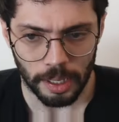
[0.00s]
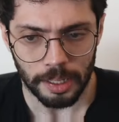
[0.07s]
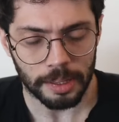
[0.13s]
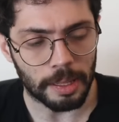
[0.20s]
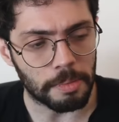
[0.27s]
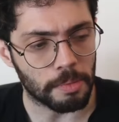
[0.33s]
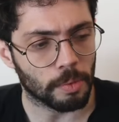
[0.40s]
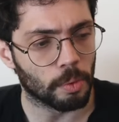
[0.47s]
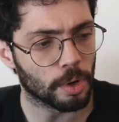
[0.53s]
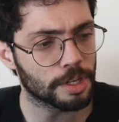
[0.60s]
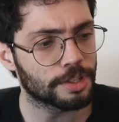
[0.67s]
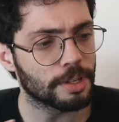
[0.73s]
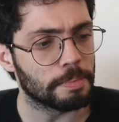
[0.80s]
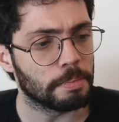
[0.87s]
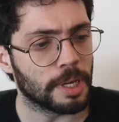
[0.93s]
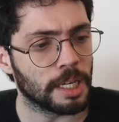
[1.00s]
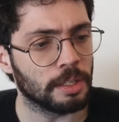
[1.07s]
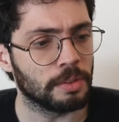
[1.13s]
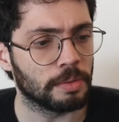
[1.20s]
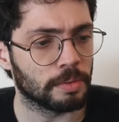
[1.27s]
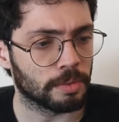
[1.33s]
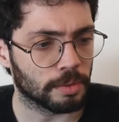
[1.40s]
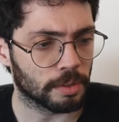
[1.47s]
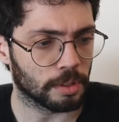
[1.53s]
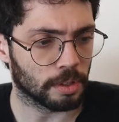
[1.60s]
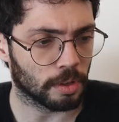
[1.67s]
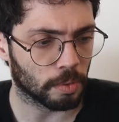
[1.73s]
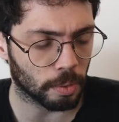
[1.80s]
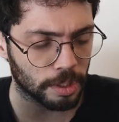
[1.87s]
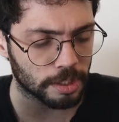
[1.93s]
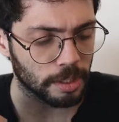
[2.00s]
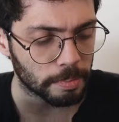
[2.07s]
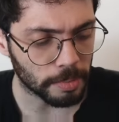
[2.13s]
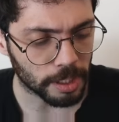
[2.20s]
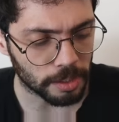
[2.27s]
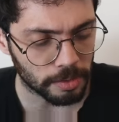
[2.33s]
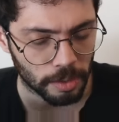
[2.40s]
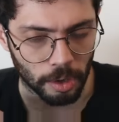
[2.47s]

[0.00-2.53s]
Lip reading: What is the main